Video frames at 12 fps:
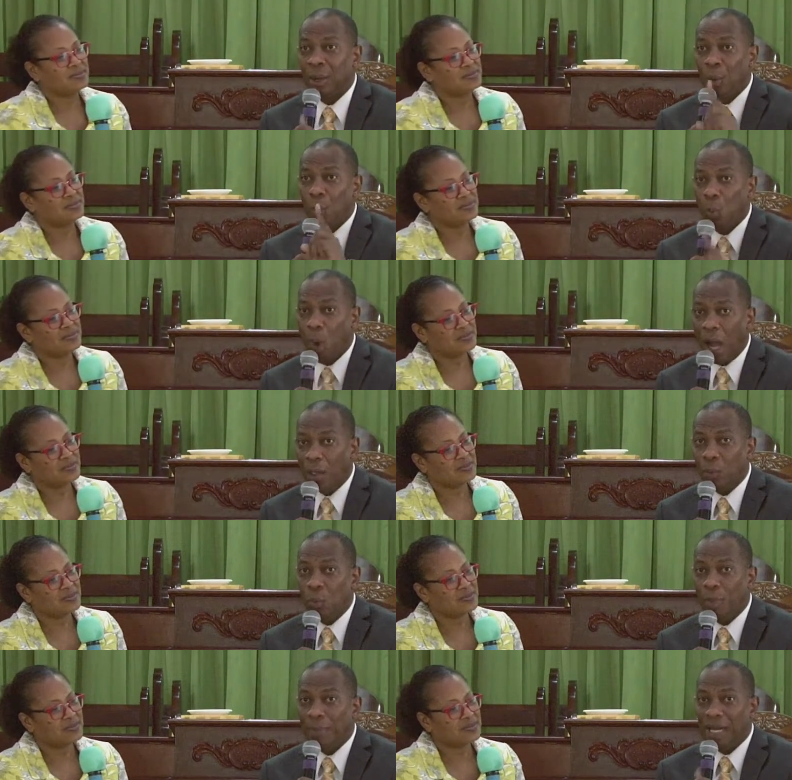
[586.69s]
Speaker 1: one
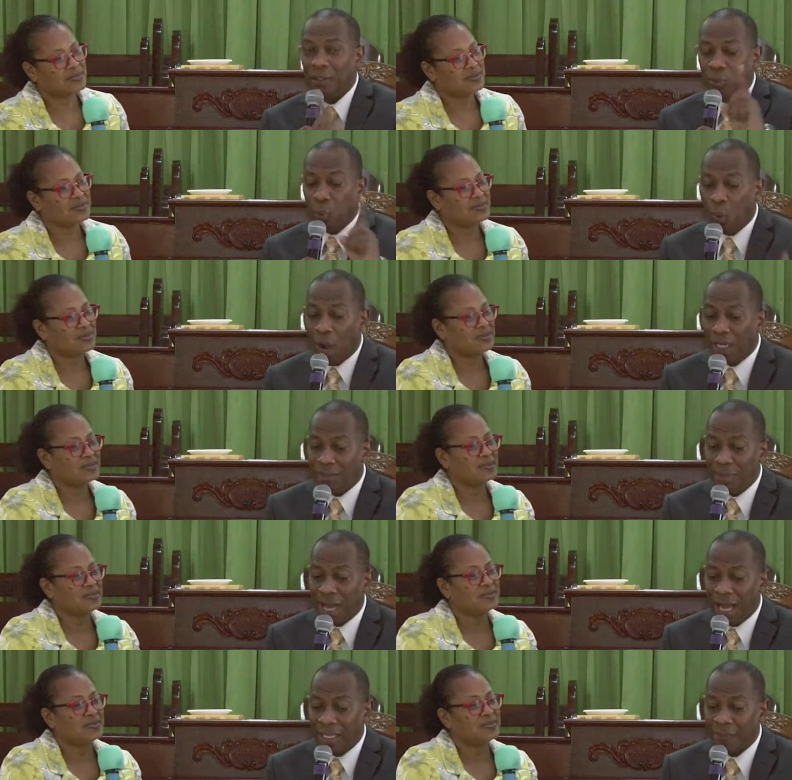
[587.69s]
woman to one
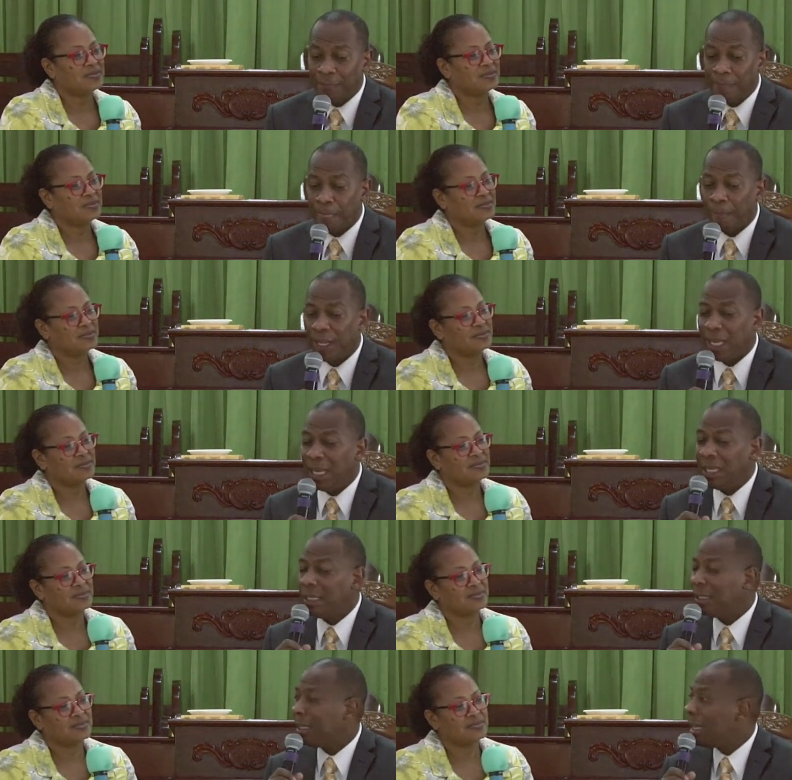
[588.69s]
man
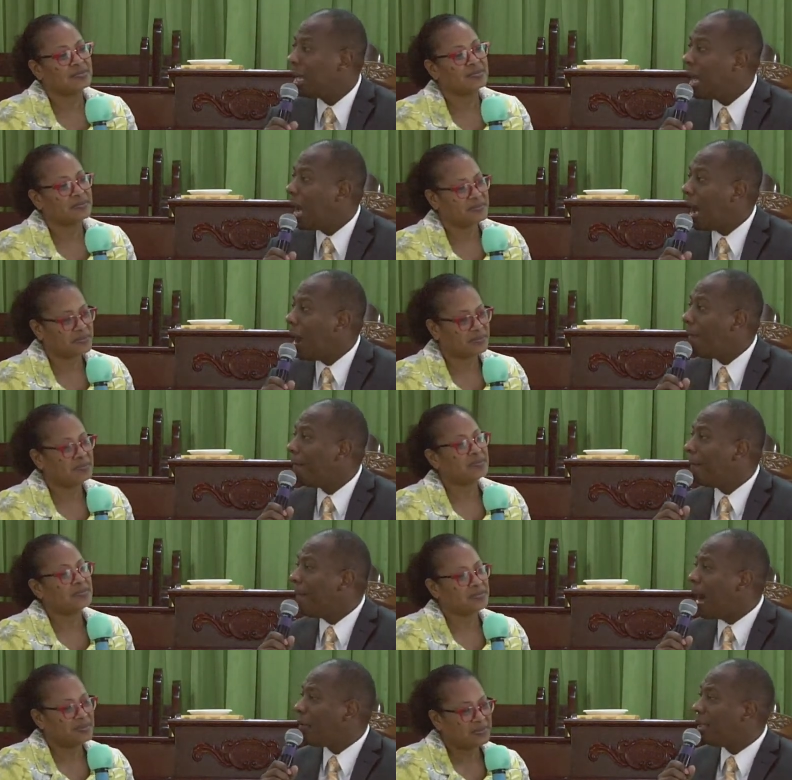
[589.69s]
in a
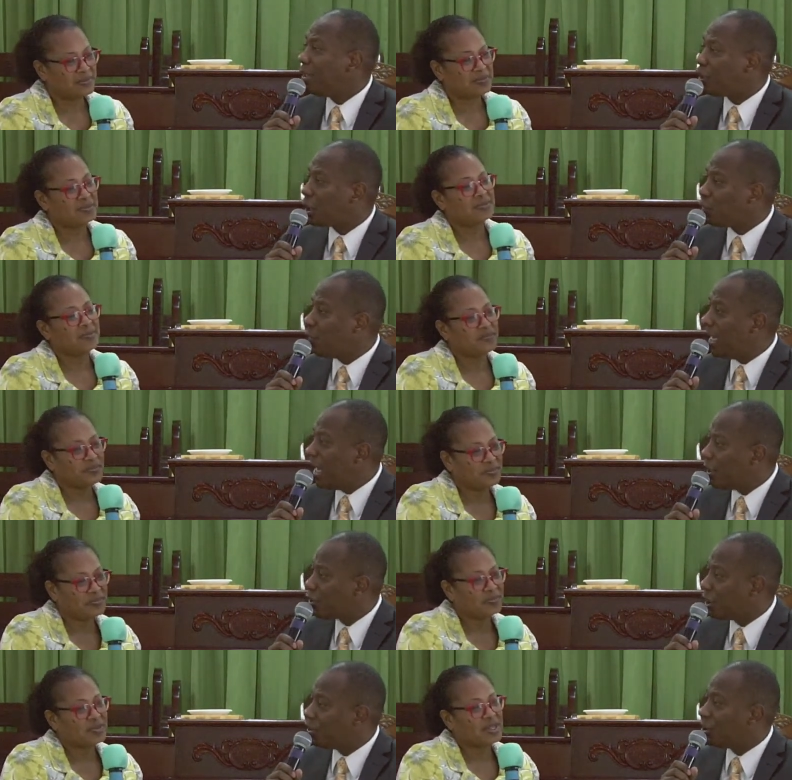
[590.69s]
marriage
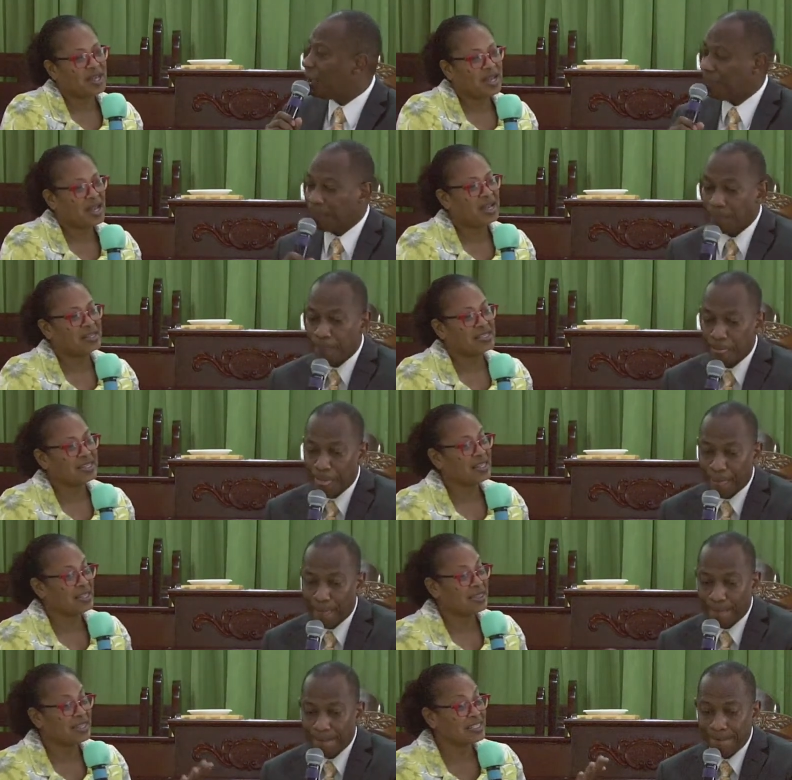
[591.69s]
relationship.
Speaker 2: And
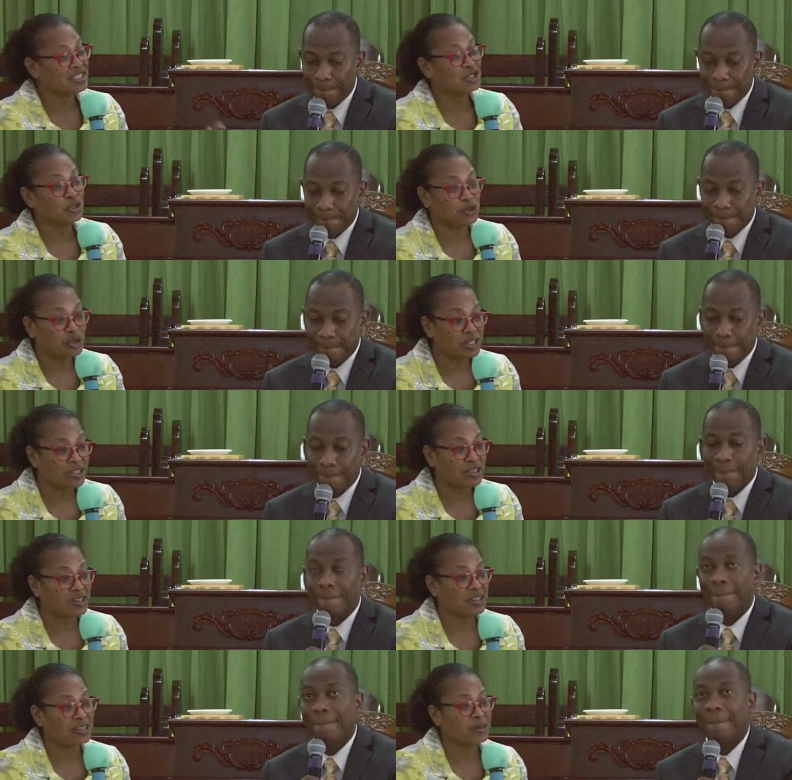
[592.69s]
in this
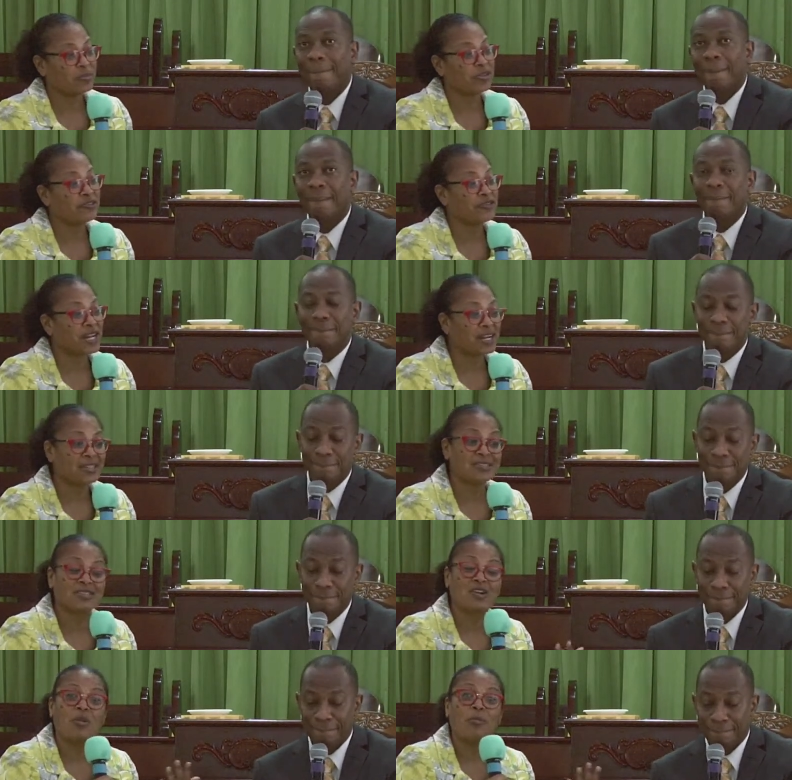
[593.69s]
union, it provides
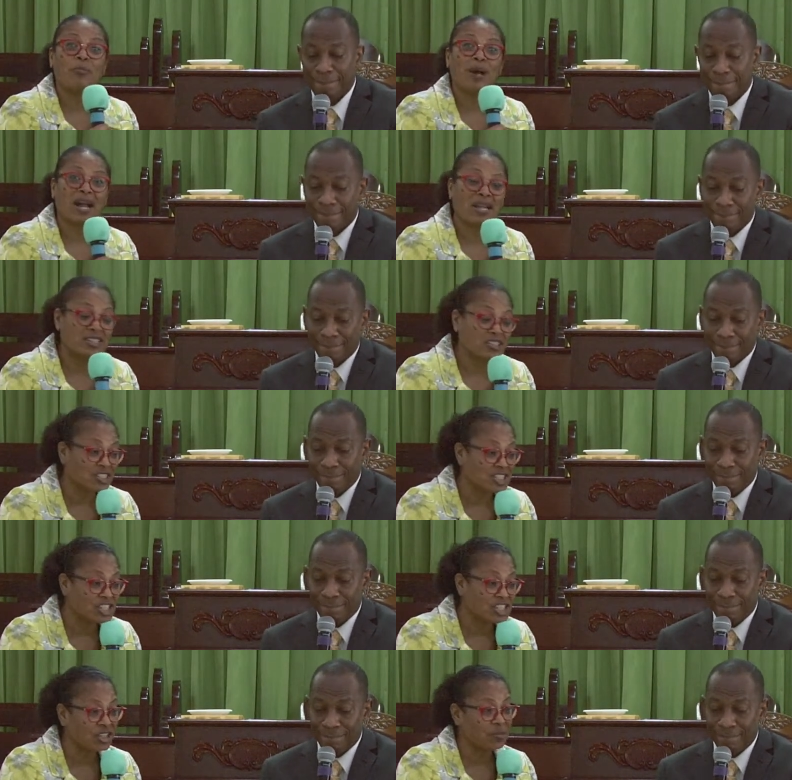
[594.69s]

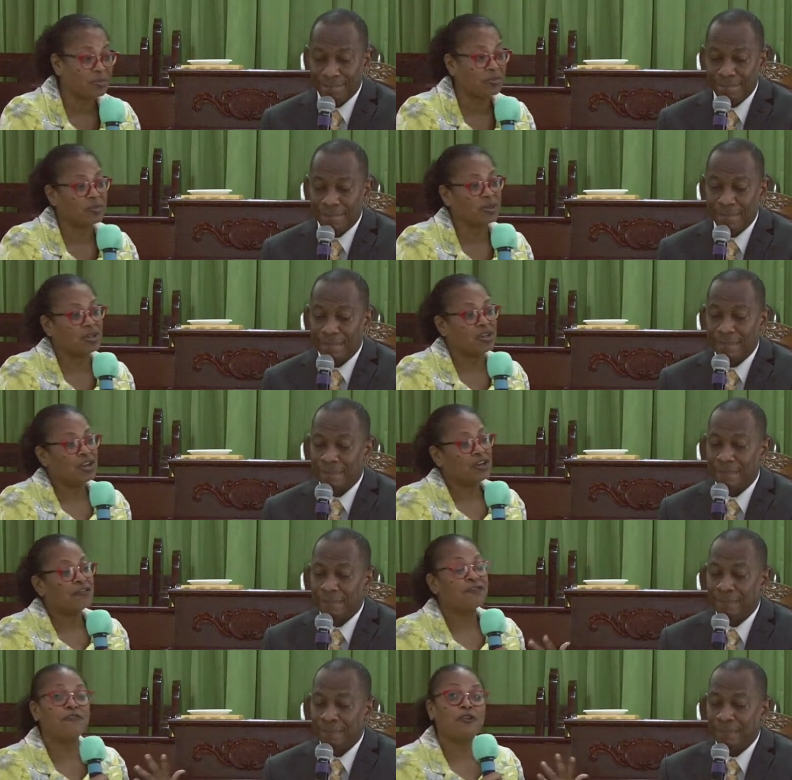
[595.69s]
companionship,
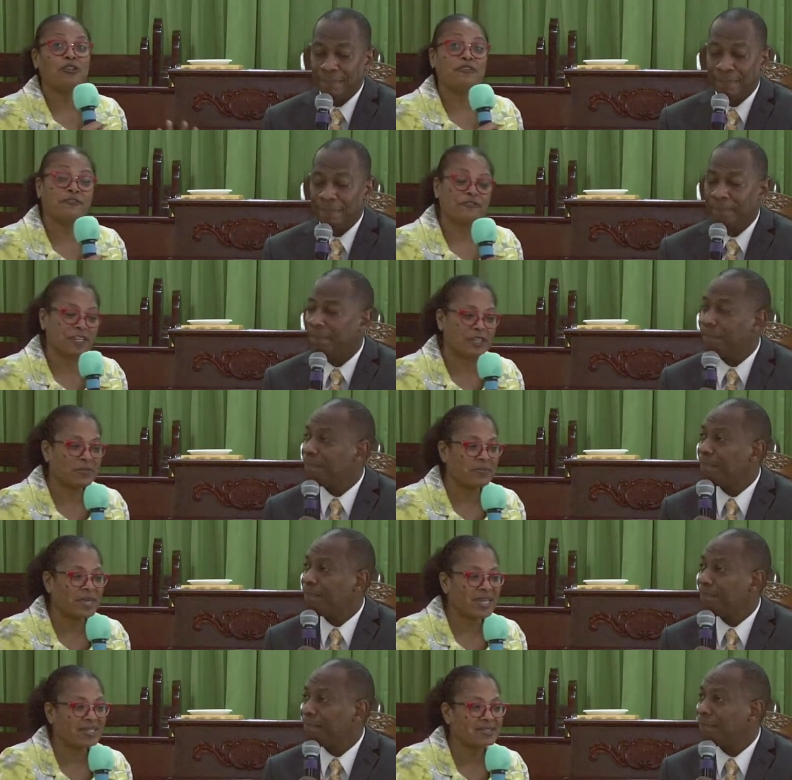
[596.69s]

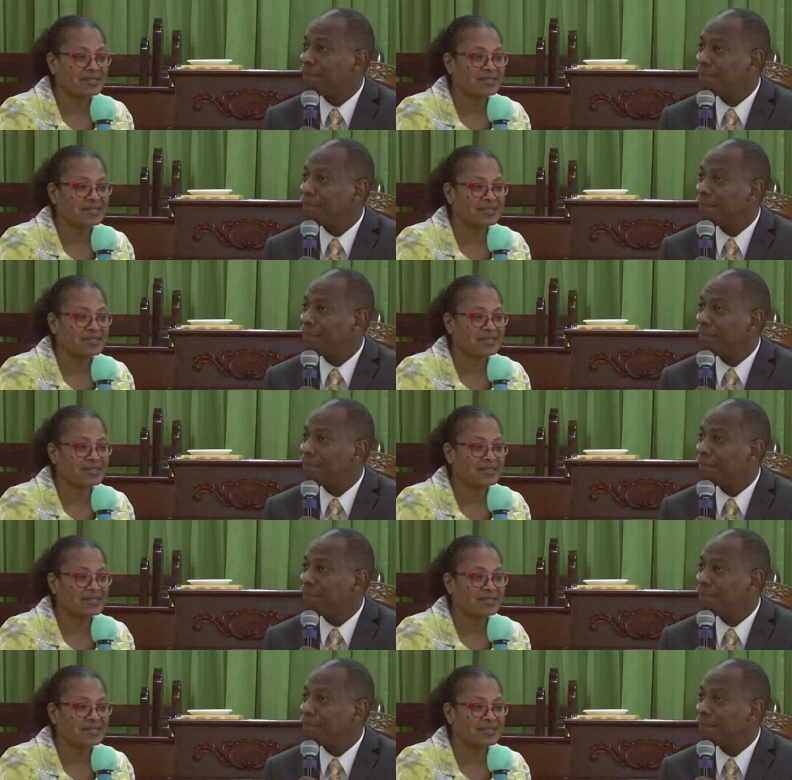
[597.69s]
fulfillment,